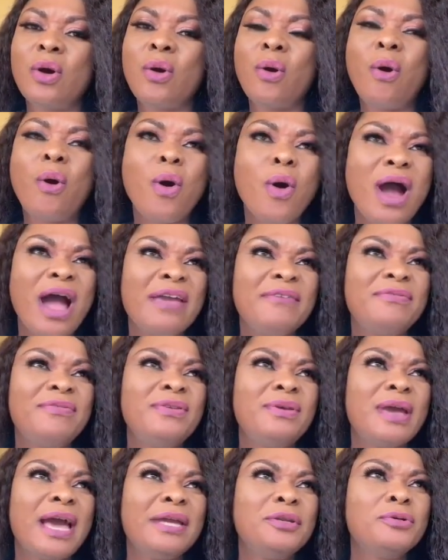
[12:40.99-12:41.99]
or I
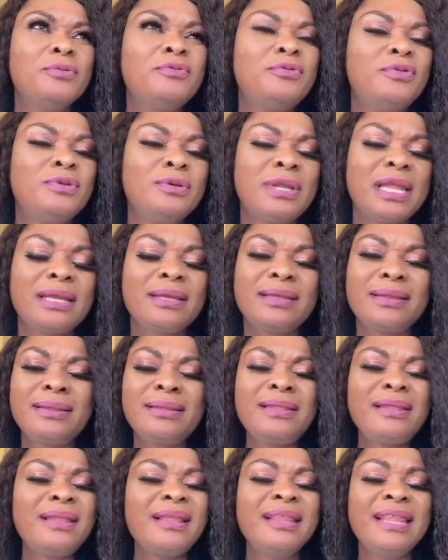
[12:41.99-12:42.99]
feel I don't feel
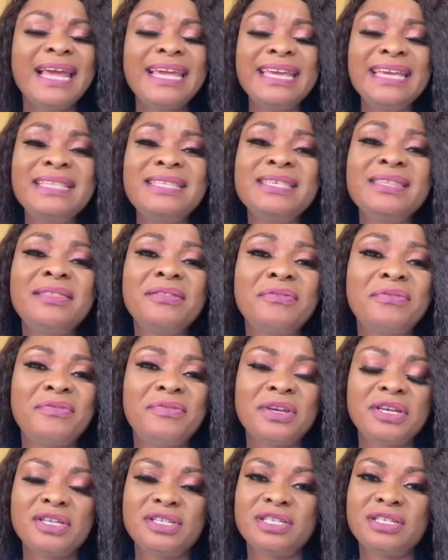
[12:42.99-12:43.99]
like eating the
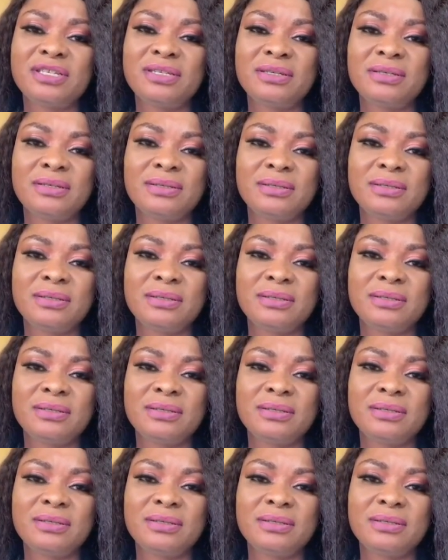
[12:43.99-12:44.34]
fish.